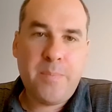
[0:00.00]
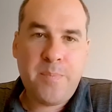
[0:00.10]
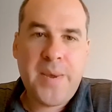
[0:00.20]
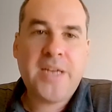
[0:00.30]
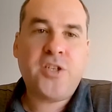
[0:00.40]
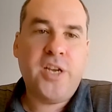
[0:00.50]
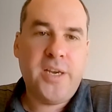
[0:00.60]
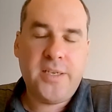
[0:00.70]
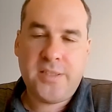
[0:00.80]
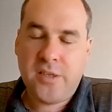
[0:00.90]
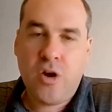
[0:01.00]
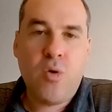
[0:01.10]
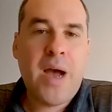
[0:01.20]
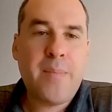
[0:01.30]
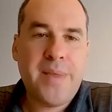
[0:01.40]
Patching is slow,
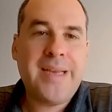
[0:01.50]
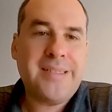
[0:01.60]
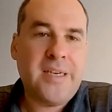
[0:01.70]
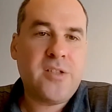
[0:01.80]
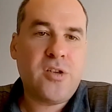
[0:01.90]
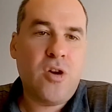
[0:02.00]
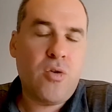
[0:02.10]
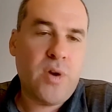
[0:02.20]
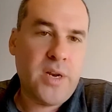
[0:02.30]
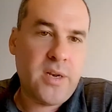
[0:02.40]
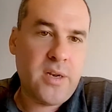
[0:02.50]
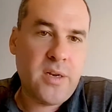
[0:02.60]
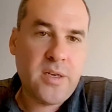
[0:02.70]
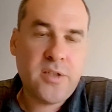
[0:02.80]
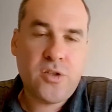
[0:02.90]
updates are slow,
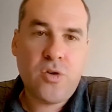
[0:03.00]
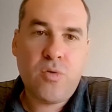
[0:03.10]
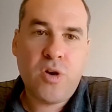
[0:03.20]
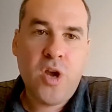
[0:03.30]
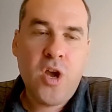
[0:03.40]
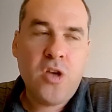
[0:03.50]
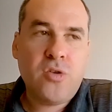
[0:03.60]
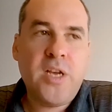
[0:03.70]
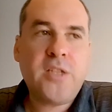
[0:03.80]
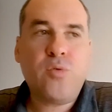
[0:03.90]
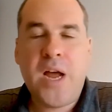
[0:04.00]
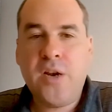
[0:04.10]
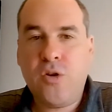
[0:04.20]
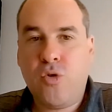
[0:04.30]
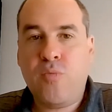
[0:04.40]
and so on. So that's
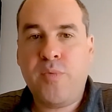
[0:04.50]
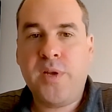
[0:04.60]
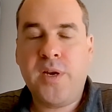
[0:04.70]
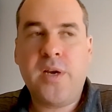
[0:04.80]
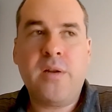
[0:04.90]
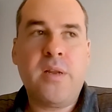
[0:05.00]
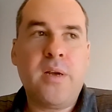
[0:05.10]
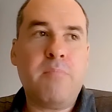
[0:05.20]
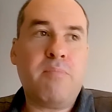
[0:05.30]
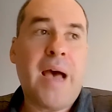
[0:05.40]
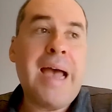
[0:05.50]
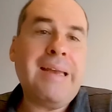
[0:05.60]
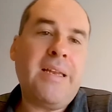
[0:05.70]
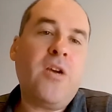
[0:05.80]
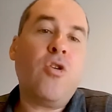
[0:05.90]
one group, the
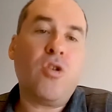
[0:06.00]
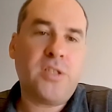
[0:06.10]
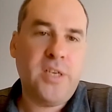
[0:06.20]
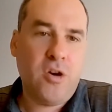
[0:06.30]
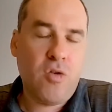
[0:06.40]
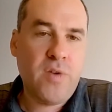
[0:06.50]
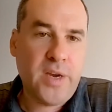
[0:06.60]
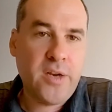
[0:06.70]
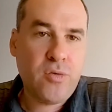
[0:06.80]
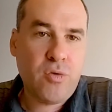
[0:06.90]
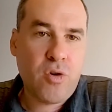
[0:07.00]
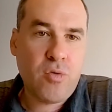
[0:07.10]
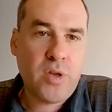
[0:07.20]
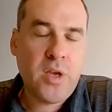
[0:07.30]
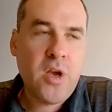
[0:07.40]
IT crossing over into
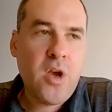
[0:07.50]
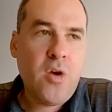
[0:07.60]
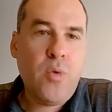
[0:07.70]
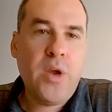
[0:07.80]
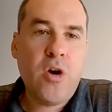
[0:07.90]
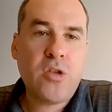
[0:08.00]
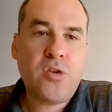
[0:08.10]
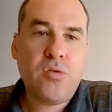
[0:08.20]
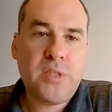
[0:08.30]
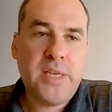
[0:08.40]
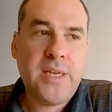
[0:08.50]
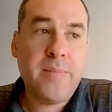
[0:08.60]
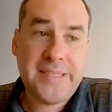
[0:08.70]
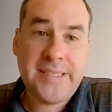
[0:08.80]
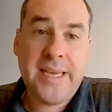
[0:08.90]
OT. We also see the
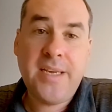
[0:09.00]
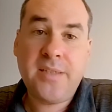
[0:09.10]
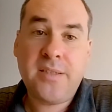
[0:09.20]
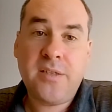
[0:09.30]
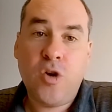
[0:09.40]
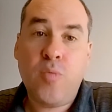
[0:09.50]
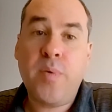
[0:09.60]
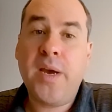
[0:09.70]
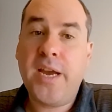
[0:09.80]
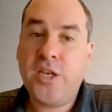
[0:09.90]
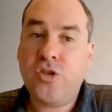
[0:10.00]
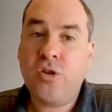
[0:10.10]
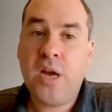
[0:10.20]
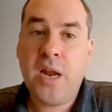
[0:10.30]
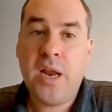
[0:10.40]
mistakes, the
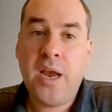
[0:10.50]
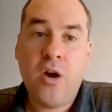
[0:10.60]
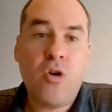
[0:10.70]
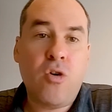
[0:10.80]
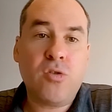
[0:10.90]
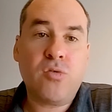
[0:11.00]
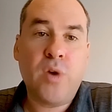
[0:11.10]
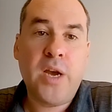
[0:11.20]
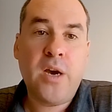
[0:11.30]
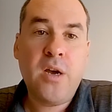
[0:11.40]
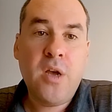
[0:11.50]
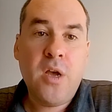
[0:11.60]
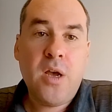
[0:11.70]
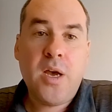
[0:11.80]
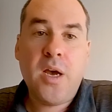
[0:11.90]
operational errors, where
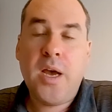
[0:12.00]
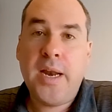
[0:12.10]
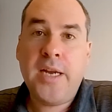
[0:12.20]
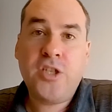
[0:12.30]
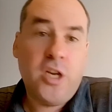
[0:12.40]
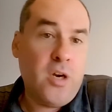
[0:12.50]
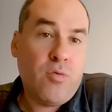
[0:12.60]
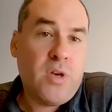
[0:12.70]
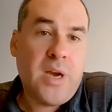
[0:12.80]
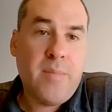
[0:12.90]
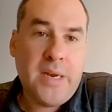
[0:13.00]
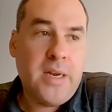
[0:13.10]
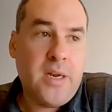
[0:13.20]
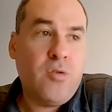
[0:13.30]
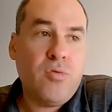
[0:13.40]
an engineer would come in
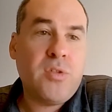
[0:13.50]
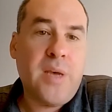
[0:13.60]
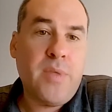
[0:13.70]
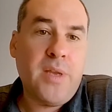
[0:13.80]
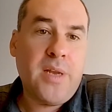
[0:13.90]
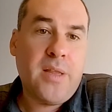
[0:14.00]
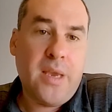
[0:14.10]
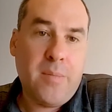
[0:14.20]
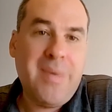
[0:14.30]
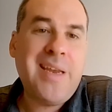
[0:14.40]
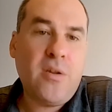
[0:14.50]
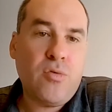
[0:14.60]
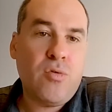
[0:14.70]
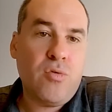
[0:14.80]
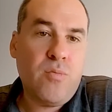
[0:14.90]
and do something that they mean to
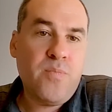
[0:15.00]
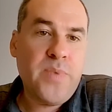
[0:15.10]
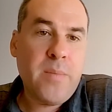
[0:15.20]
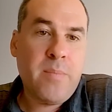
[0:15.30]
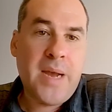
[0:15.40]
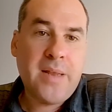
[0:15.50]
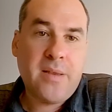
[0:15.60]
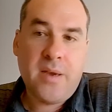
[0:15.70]
do, but